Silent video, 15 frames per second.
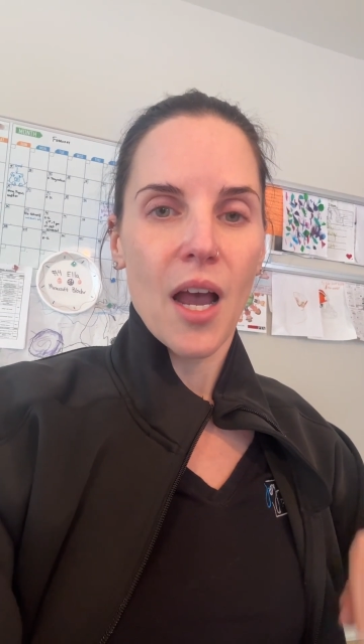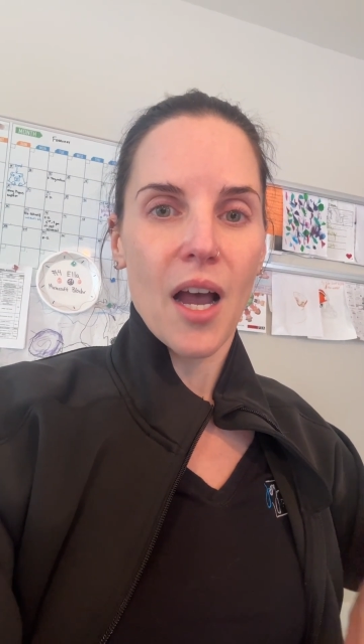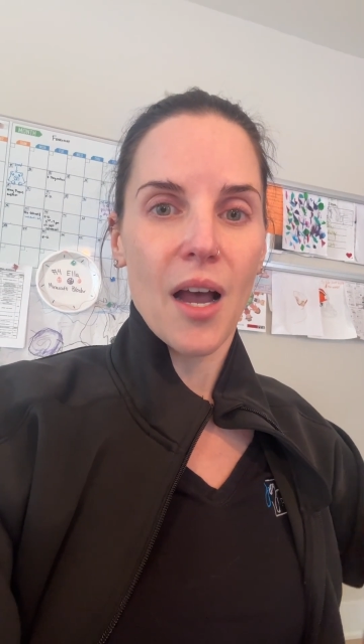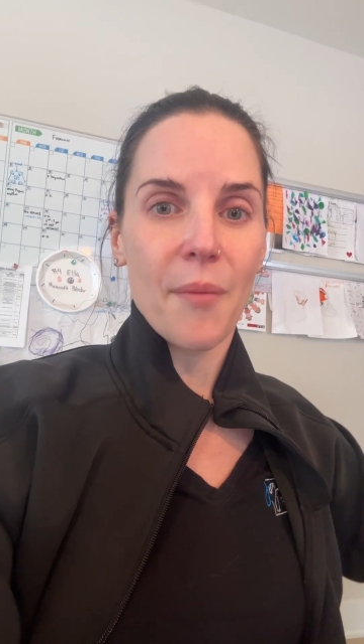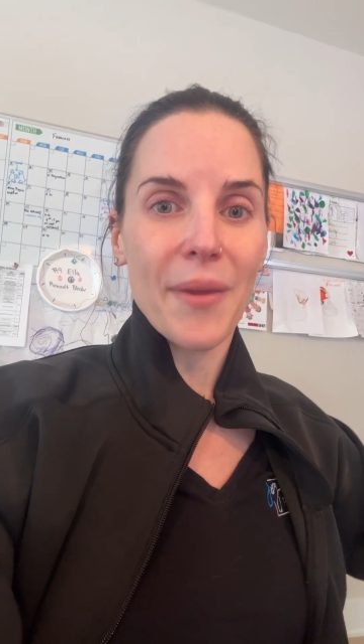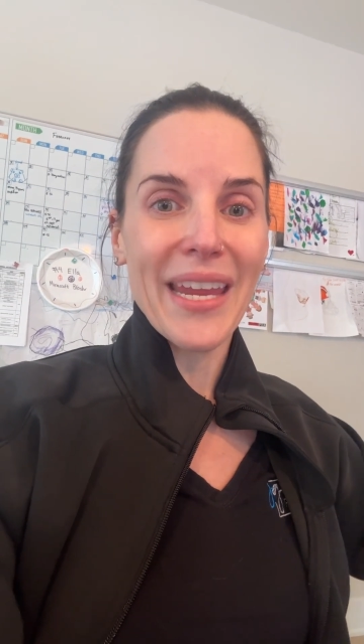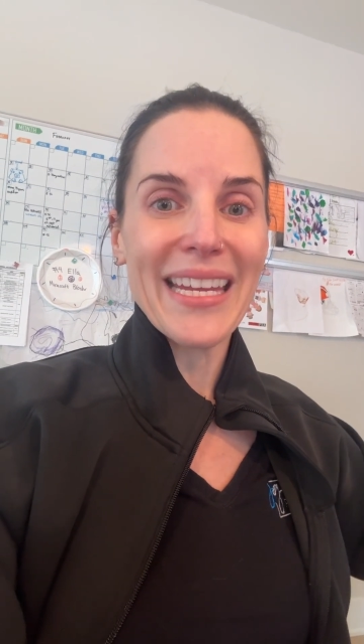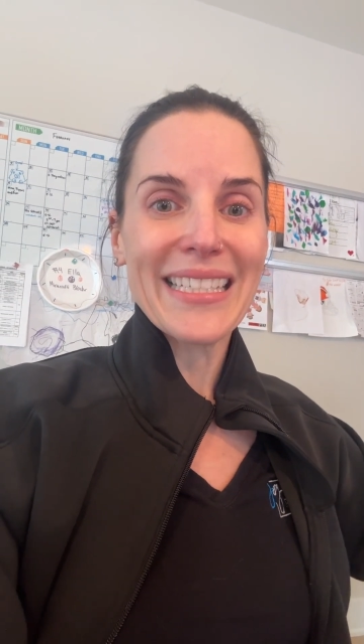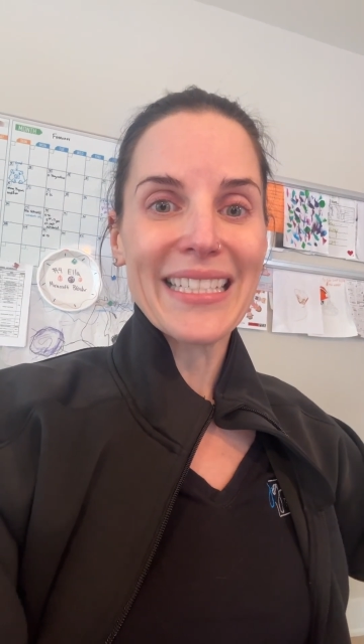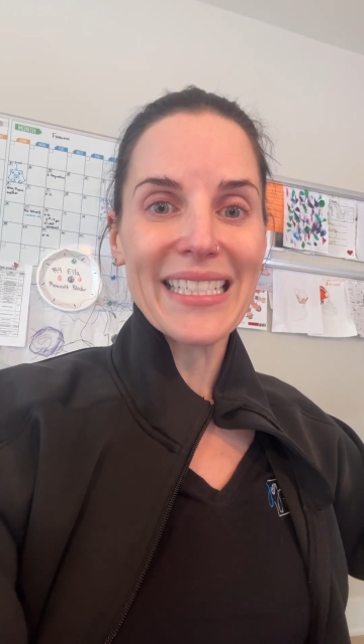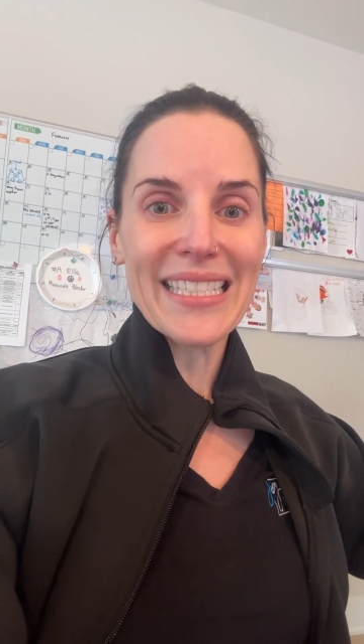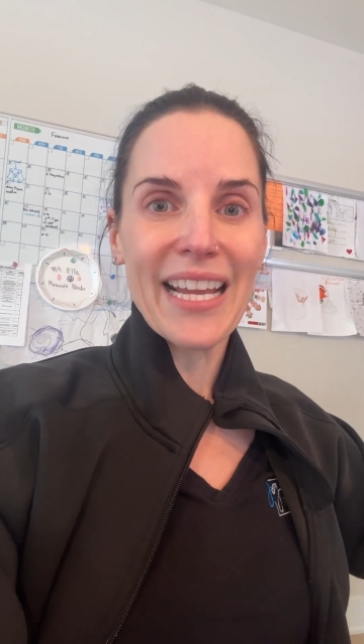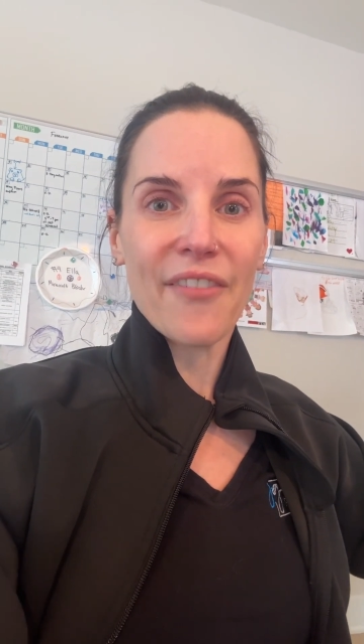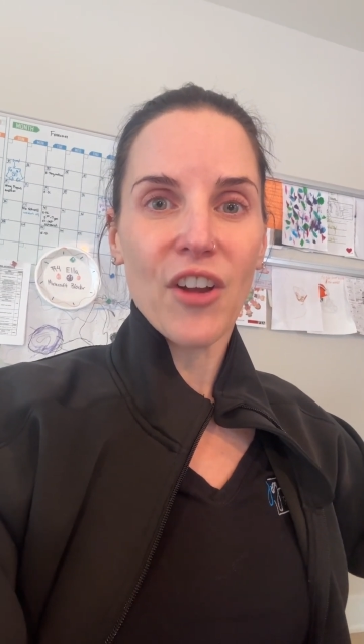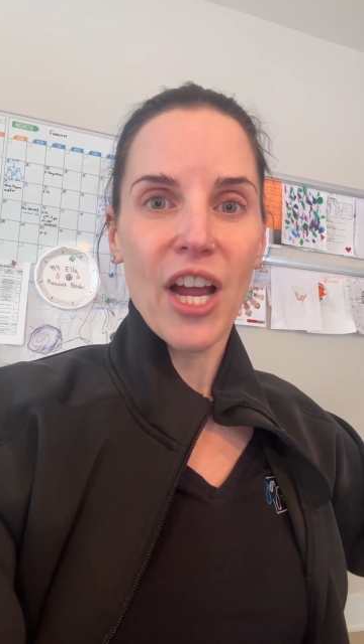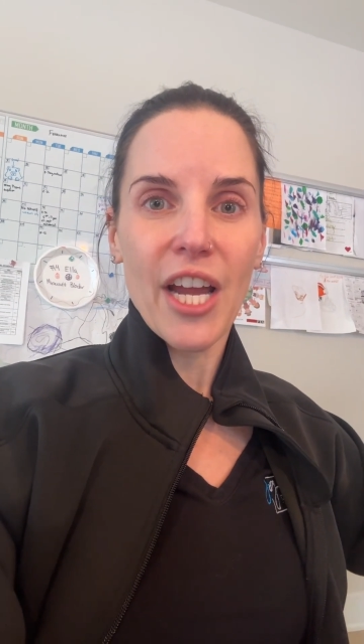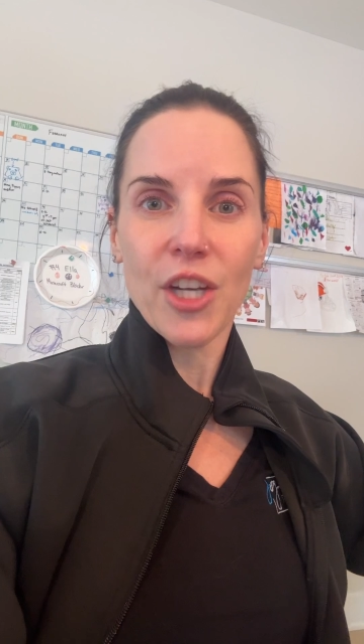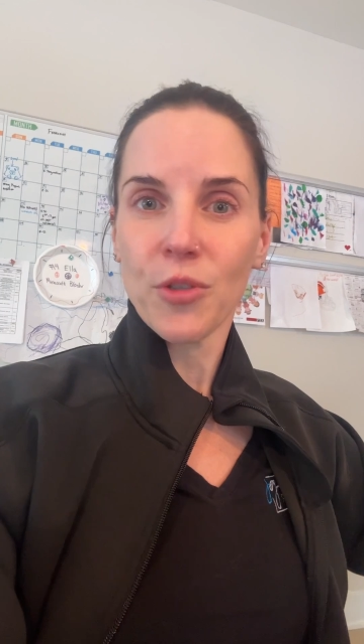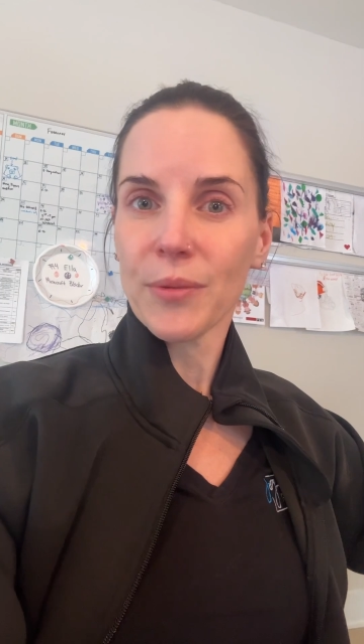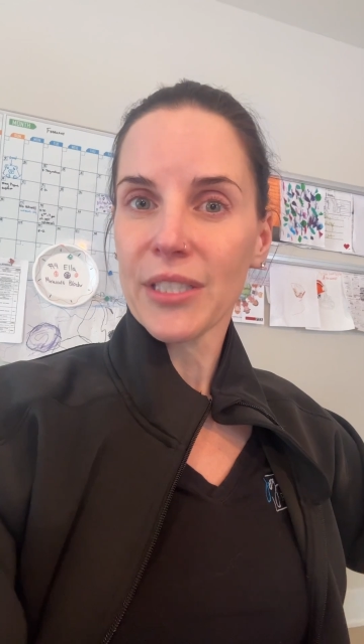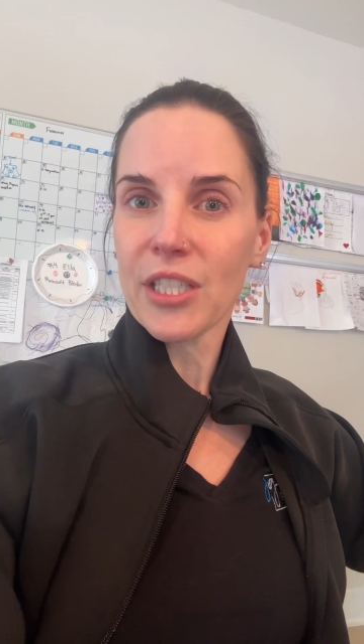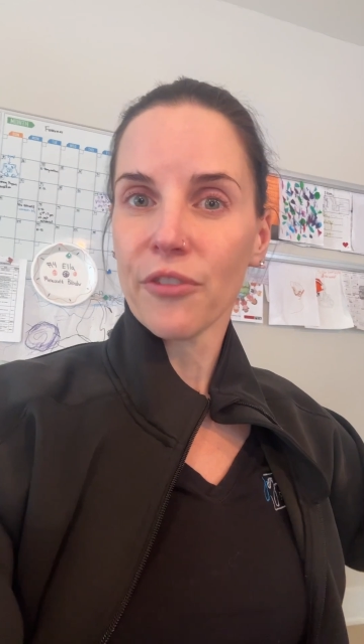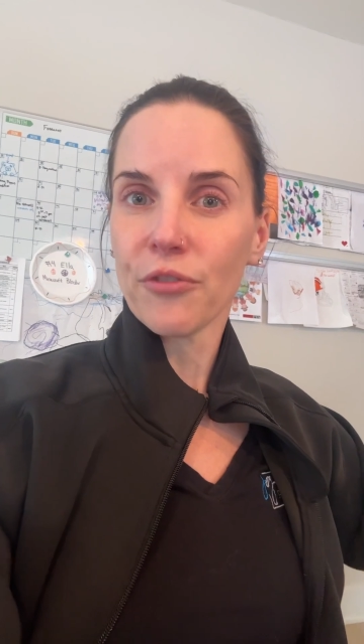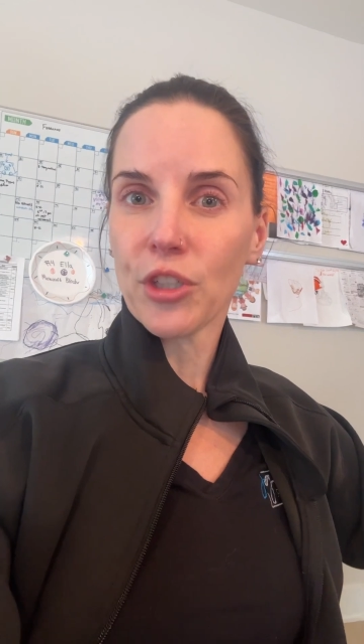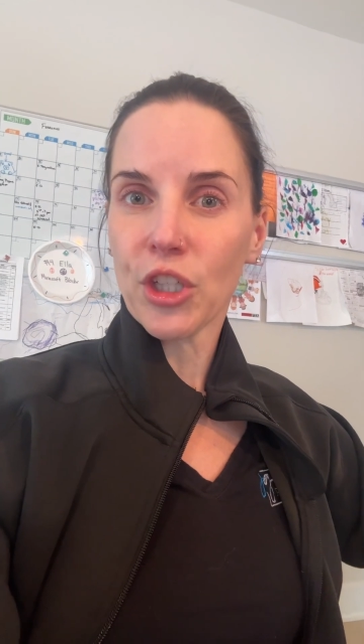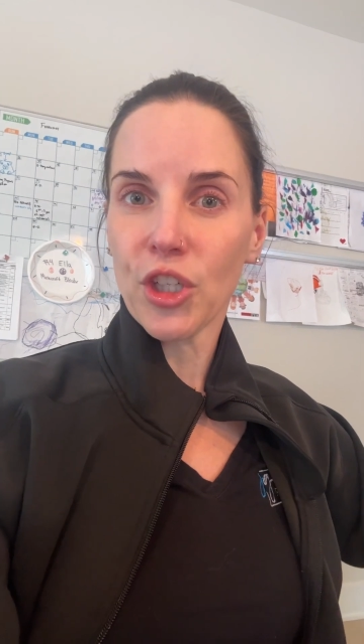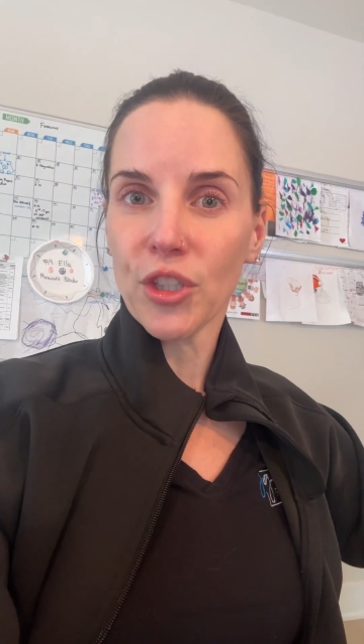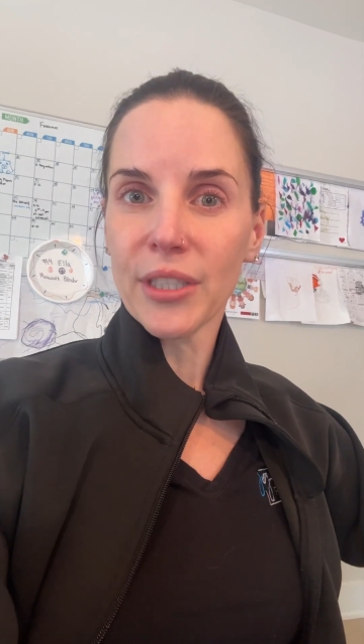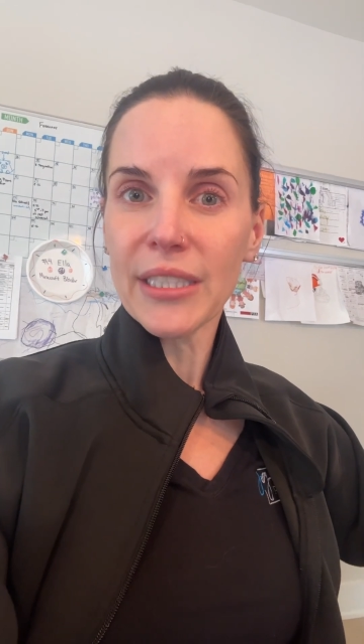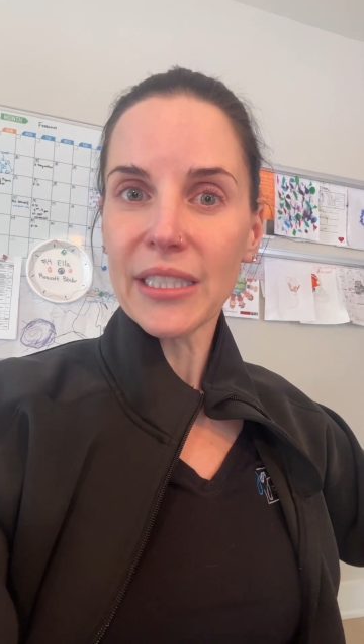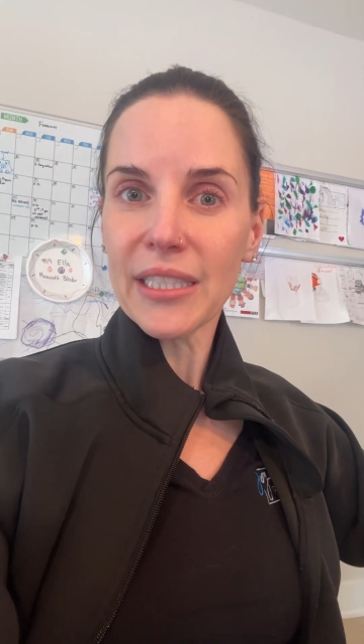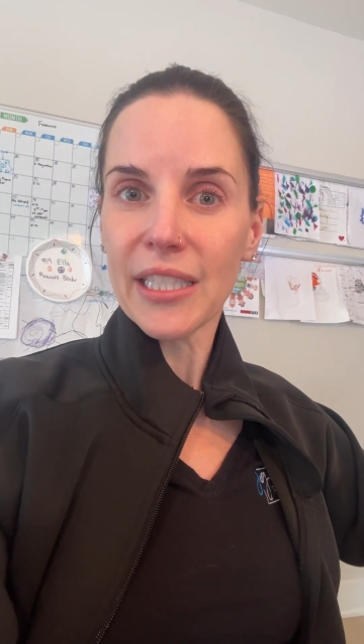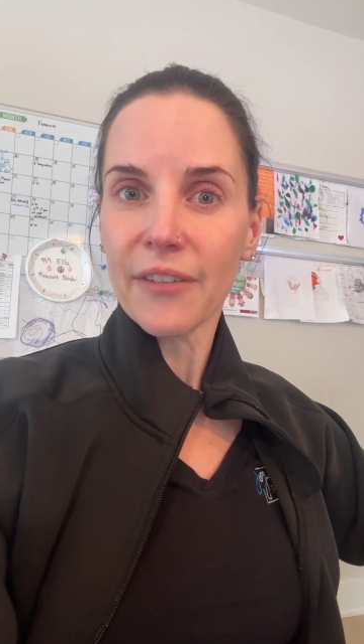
It does have a higher risk of recurrence